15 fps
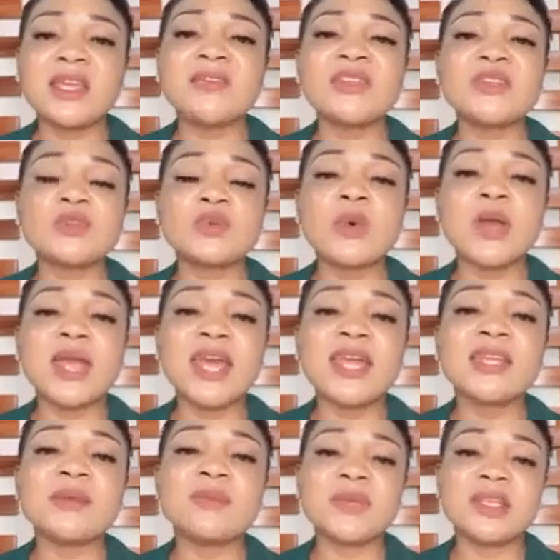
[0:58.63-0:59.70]
Even two
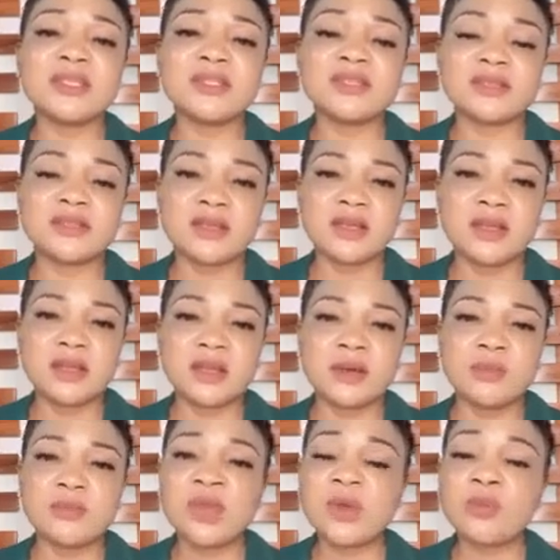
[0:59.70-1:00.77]
enemies,
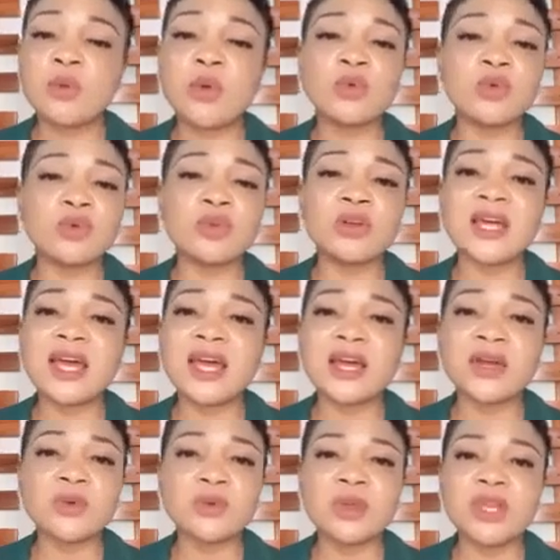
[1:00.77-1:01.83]
people do not
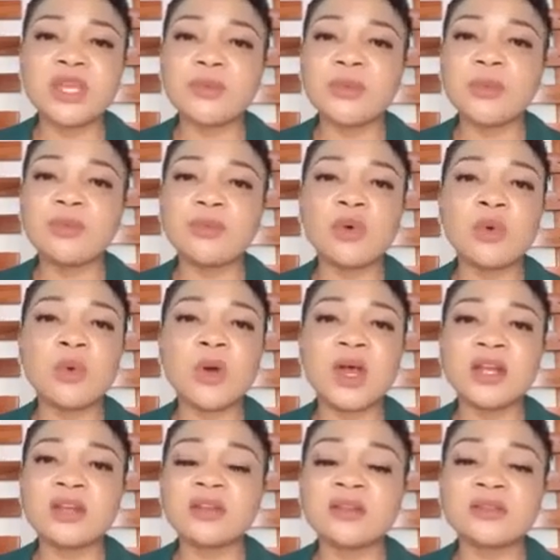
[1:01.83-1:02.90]
agree, people who
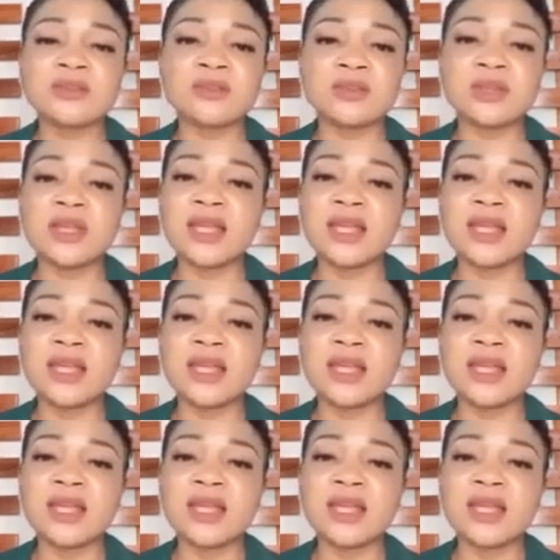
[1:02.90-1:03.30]
are not